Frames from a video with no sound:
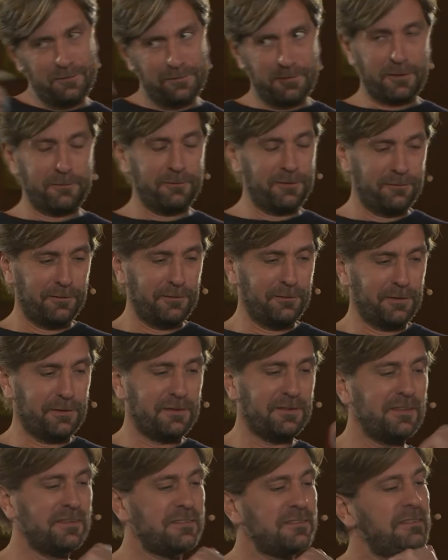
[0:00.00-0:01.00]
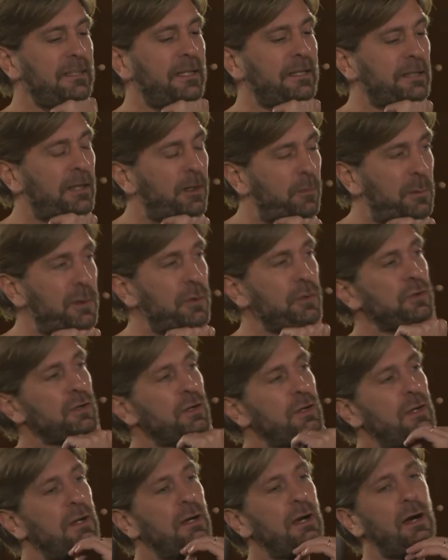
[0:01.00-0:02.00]
Fun when we watch this scene now, because
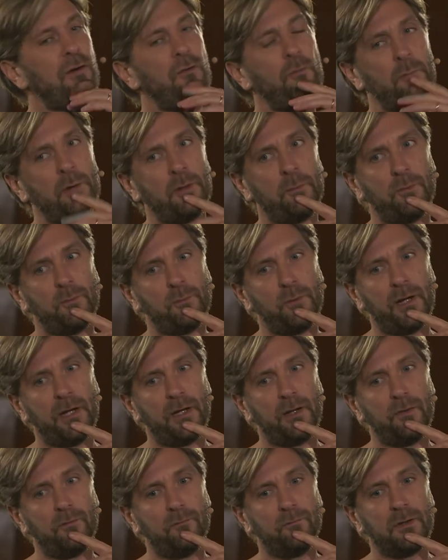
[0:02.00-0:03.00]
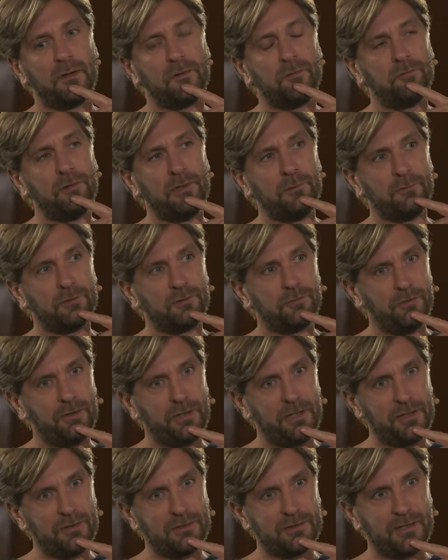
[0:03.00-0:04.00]
I remember when the film was
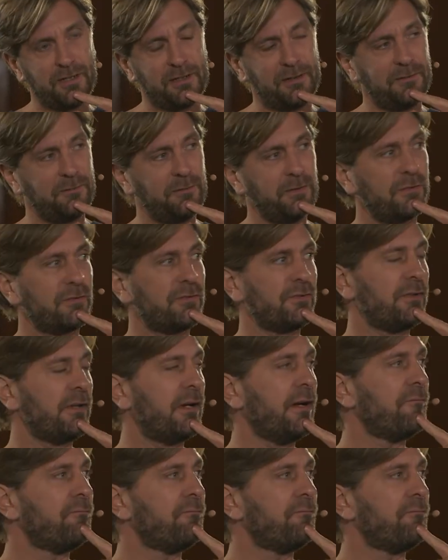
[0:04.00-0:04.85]
finished and it was